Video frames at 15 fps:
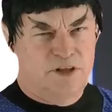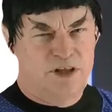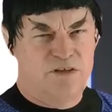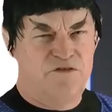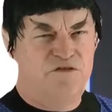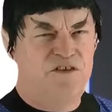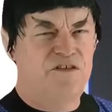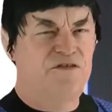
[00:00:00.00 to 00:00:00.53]

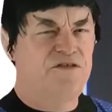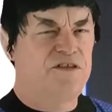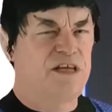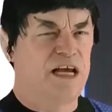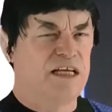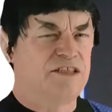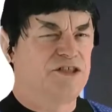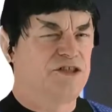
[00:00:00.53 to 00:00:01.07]
The fifth
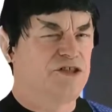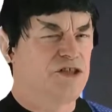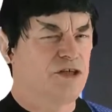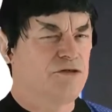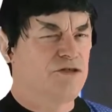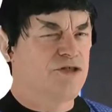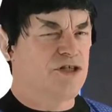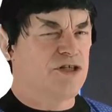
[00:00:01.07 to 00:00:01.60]
test
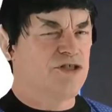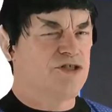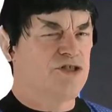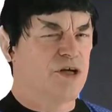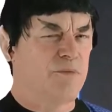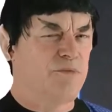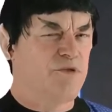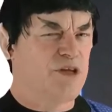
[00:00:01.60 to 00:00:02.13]
shows us
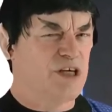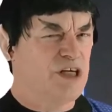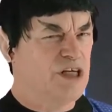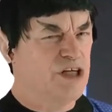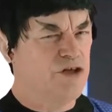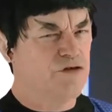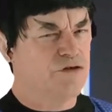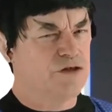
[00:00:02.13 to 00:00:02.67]
something
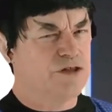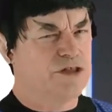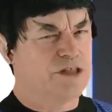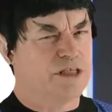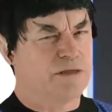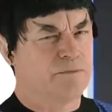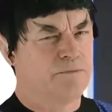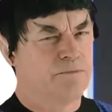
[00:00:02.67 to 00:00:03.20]

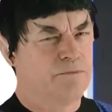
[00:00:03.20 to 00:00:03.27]
interesting.